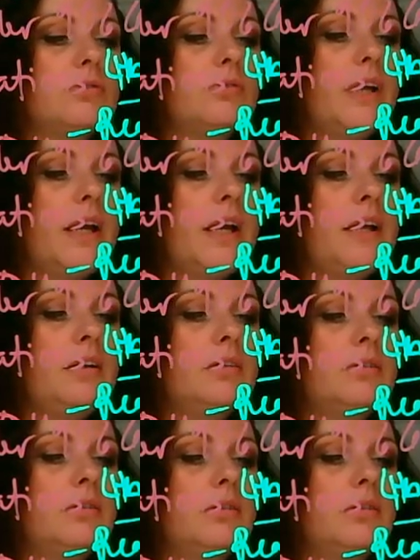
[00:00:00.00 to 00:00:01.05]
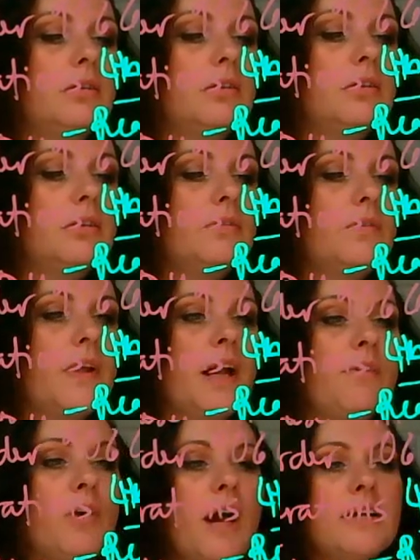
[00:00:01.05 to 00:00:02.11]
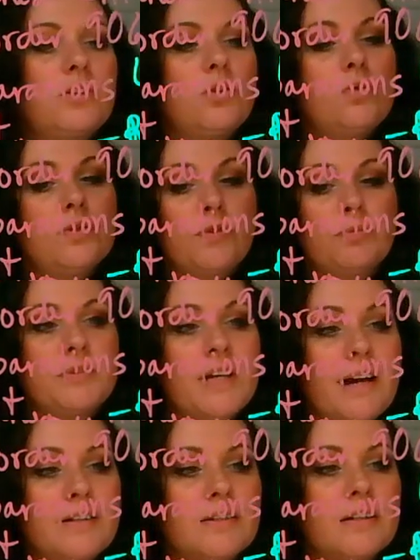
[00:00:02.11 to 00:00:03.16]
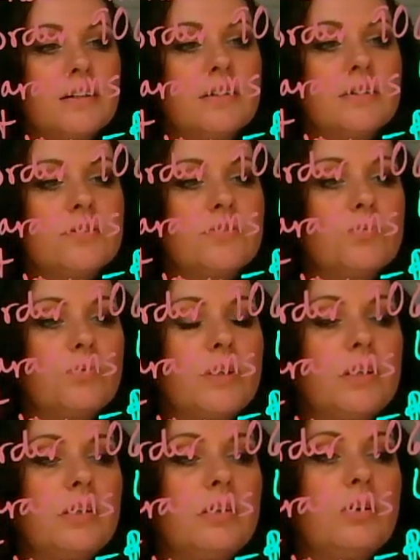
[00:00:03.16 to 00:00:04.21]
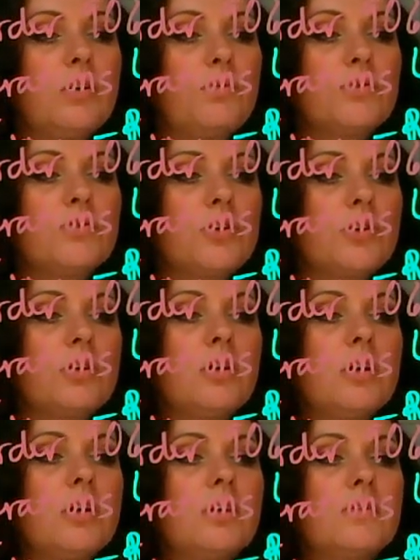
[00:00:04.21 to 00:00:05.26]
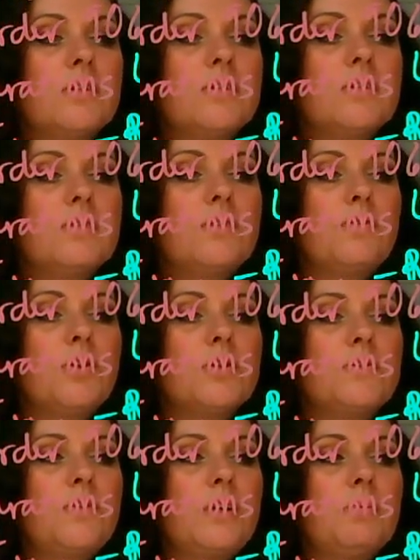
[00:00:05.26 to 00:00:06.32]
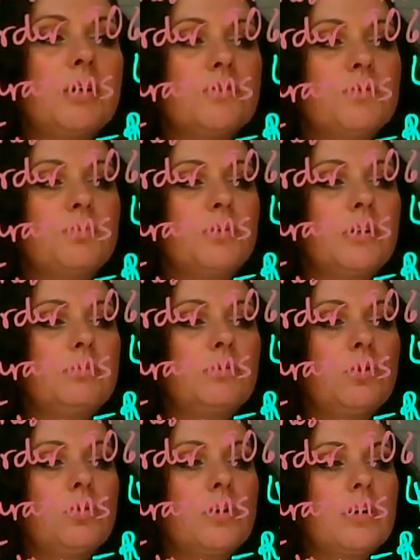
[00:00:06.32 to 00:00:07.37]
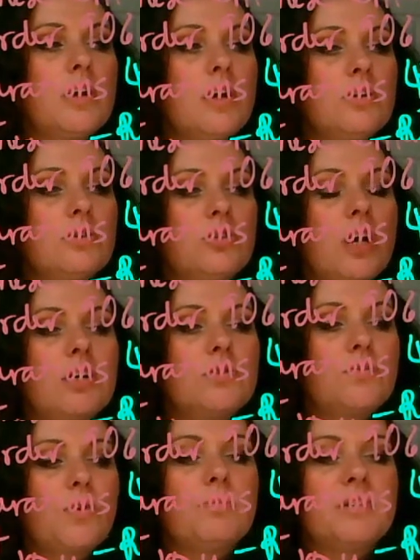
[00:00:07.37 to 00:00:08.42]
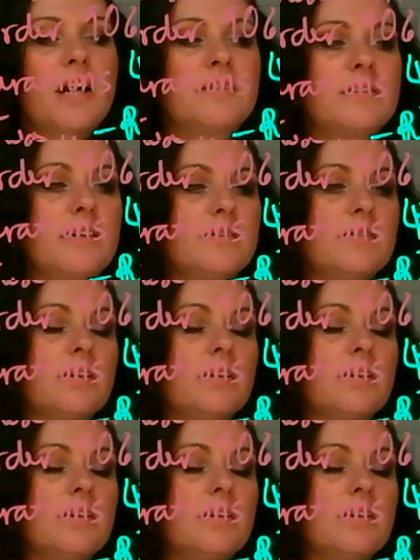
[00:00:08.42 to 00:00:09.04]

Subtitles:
Okay, if they ever ask you who's from Texas, we know for sure this is the first female Supreme Court judge from Texas.